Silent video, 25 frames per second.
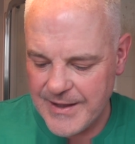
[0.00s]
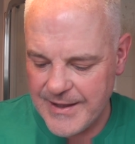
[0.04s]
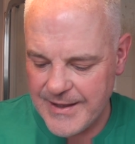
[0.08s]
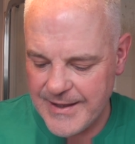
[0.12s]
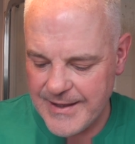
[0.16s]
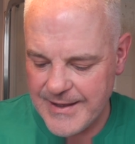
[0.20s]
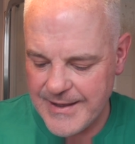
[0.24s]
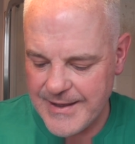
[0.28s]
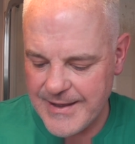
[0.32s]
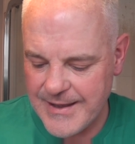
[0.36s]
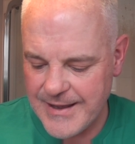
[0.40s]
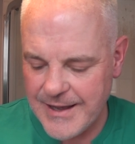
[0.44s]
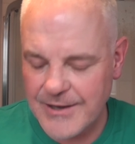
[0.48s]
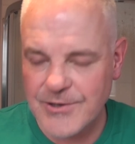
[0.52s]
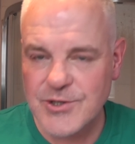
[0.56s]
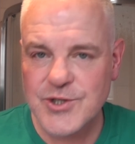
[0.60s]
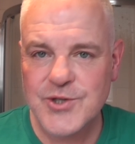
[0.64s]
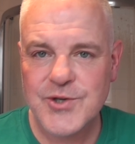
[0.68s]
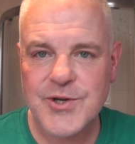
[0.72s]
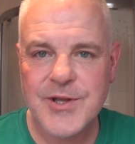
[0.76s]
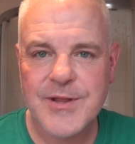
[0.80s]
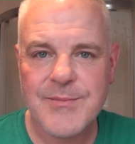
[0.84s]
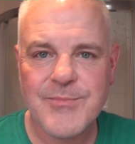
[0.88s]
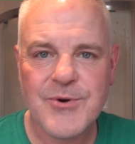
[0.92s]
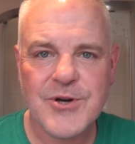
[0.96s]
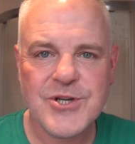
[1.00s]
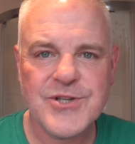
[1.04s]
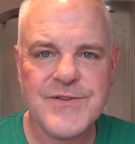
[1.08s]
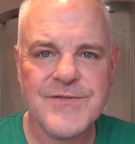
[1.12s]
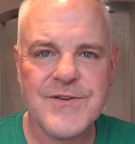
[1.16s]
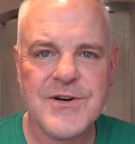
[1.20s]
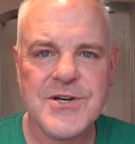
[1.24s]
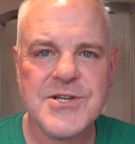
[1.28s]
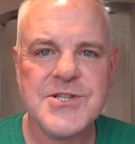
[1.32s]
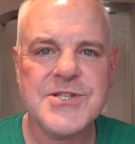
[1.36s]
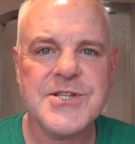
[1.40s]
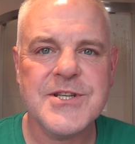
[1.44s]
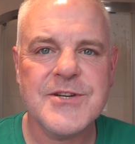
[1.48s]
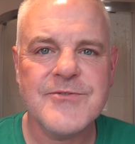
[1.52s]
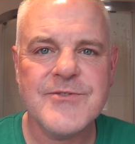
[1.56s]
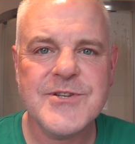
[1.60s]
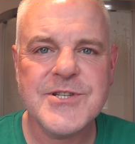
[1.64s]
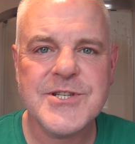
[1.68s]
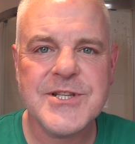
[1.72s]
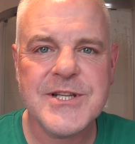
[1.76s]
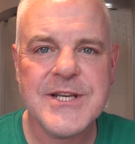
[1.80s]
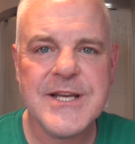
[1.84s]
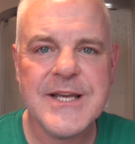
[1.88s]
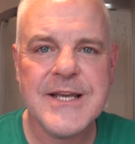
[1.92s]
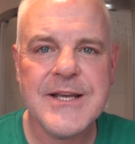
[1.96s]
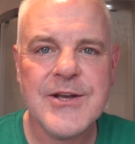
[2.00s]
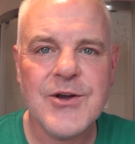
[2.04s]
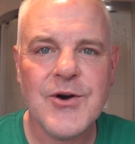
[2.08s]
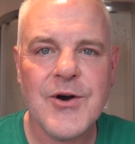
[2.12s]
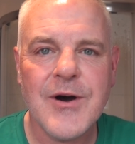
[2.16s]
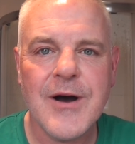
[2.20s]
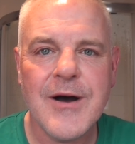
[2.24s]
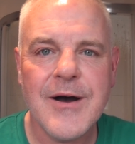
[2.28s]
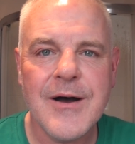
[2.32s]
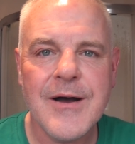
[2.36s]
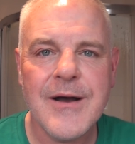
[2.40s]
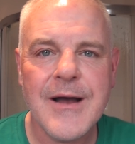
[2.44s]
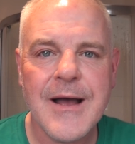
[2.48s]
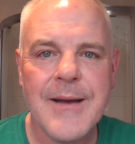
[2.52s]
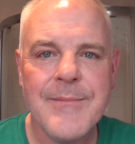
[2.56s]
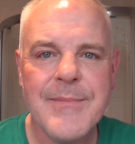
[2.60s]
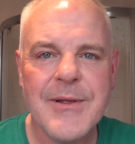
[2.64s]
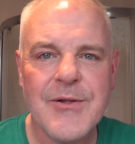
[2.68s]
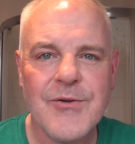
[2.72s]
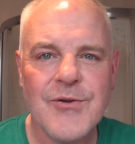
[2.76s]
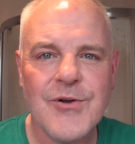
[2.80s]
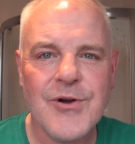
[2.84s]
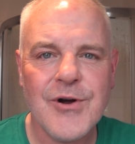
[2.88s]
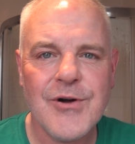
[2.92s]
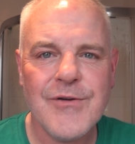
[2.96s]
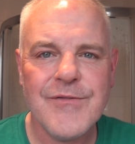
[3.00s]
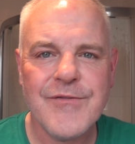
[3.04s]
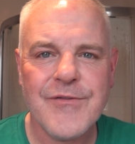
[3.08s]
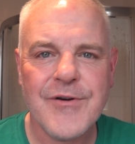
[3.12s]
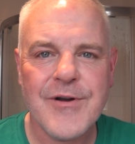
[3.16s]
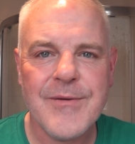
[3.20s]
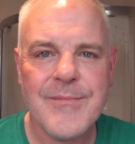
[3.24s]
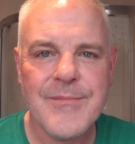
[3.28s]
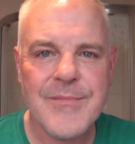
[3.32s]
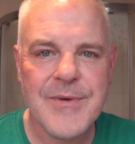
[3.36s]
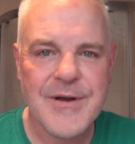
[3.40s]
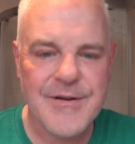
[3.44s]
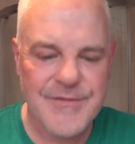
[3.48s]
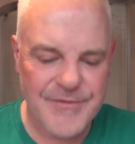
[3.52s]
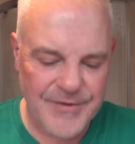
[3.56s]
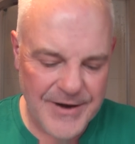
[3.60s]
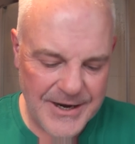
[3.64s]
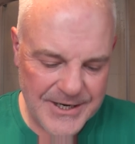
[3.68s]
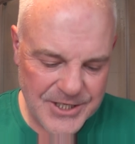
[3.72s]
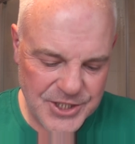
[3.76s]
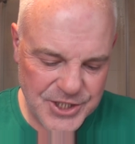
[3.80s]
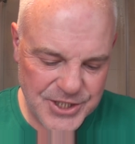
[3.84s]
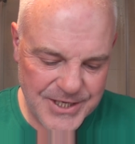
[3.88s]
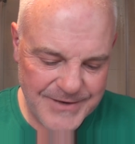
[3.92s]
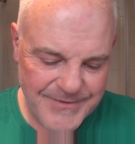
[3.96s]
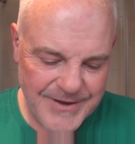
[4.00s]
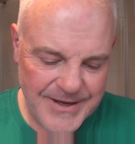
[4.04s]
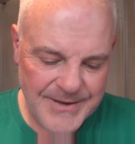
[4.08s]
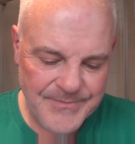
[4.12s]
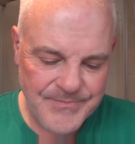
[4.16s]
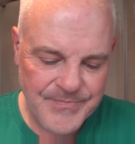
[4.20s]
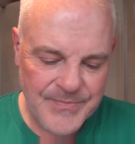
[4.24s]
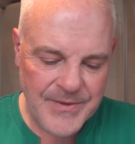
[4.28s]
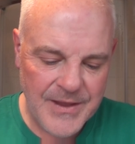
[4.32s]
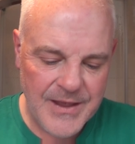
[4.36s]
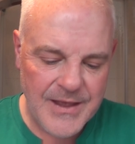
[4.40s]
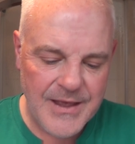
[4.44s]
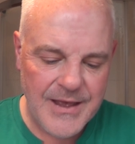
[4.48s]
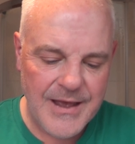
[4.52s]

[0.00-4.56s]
Uh, I'll show you the brush first. I recently got a, a, mail call from Frank Shaving